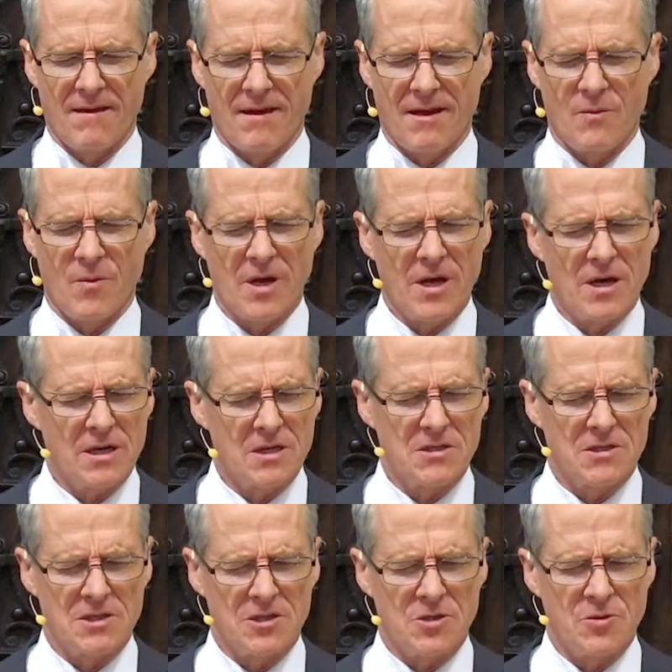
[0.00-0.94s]
And we
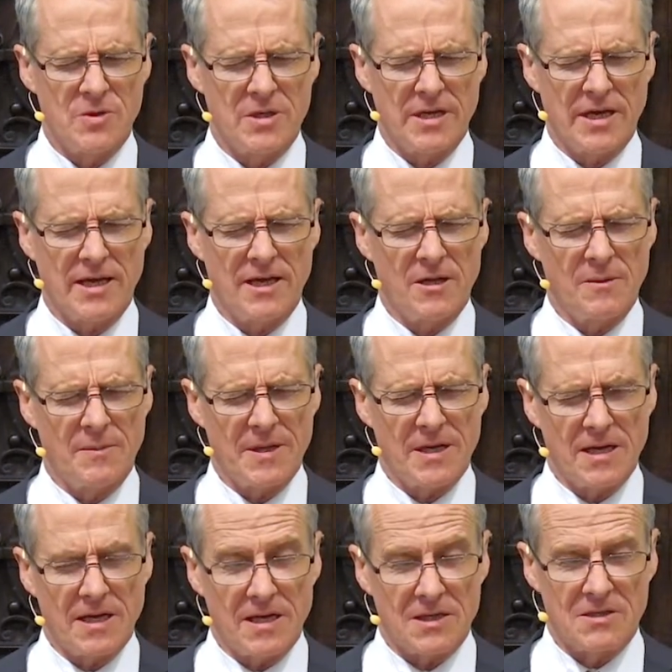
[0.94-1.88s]
ask that you would help
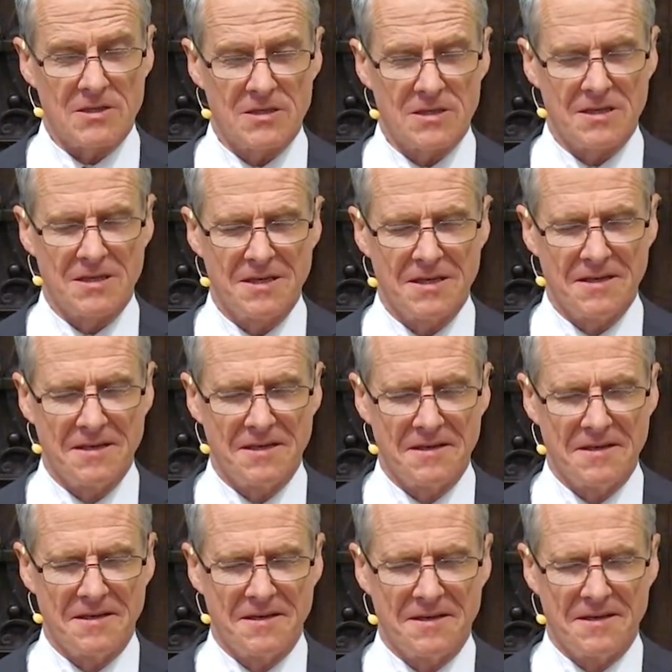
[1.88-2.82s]
us
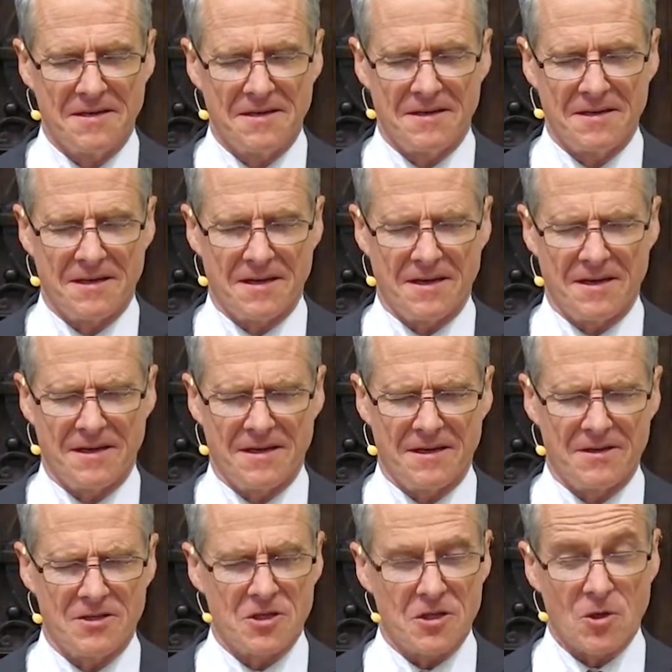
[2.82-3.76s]

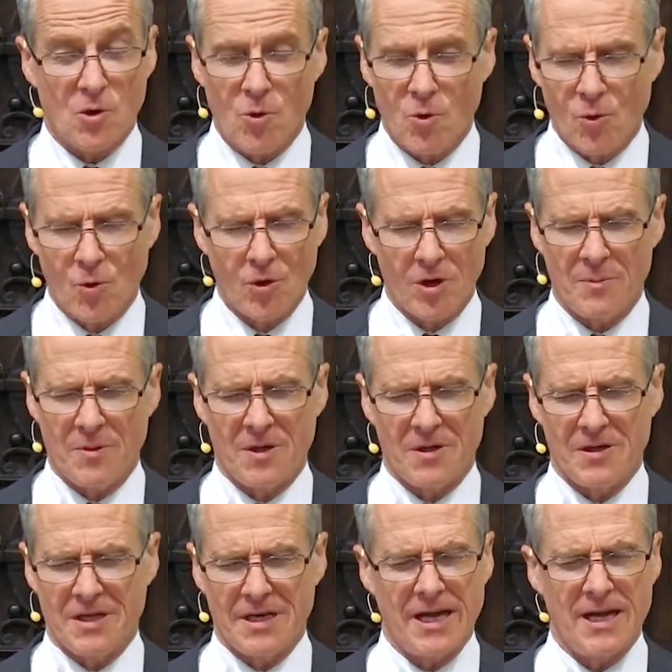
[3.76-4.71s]
to call
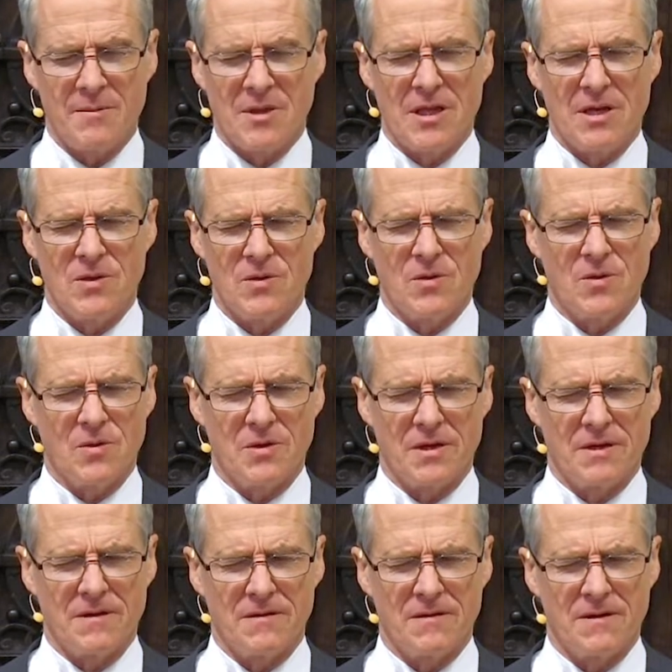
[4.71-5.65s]
upon the name of the Lord
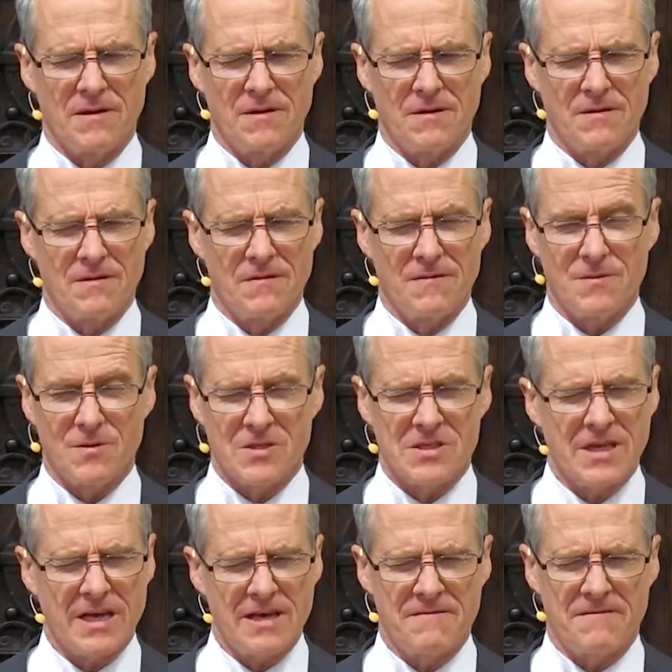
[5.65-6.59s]
for
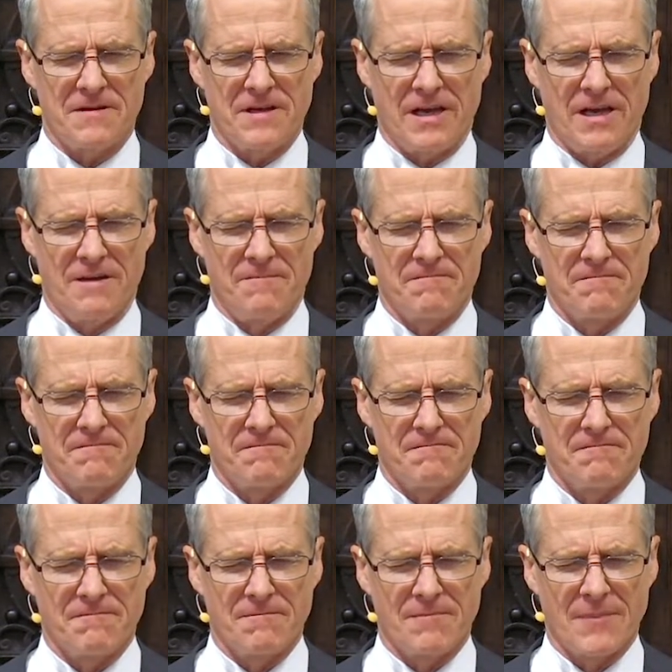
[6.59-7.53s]
safety
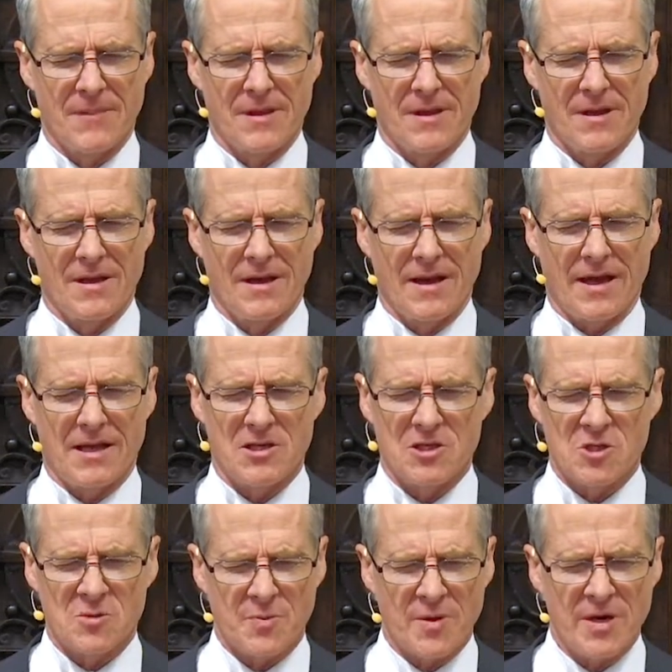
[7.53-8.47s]
and to
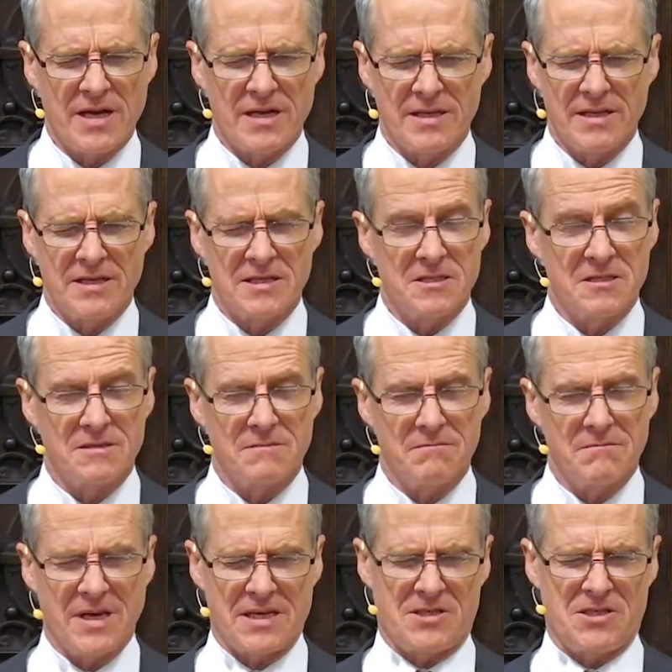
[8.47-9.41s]
spread this
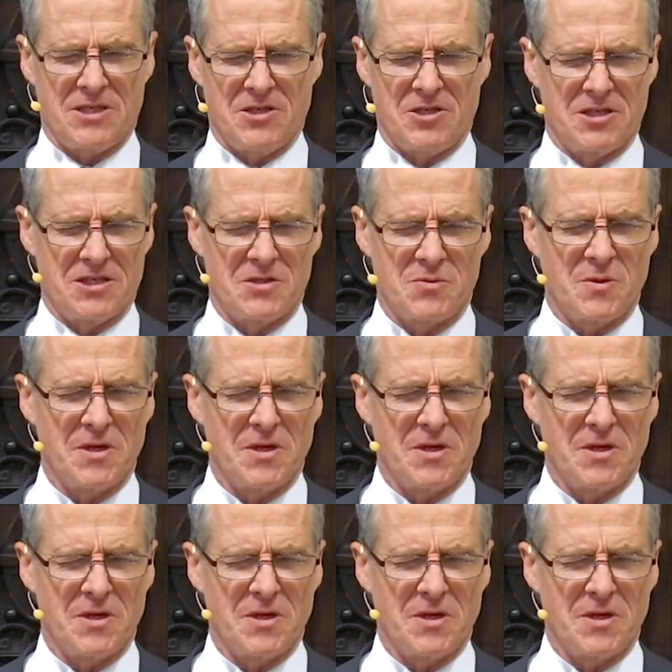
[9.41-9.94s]
message, this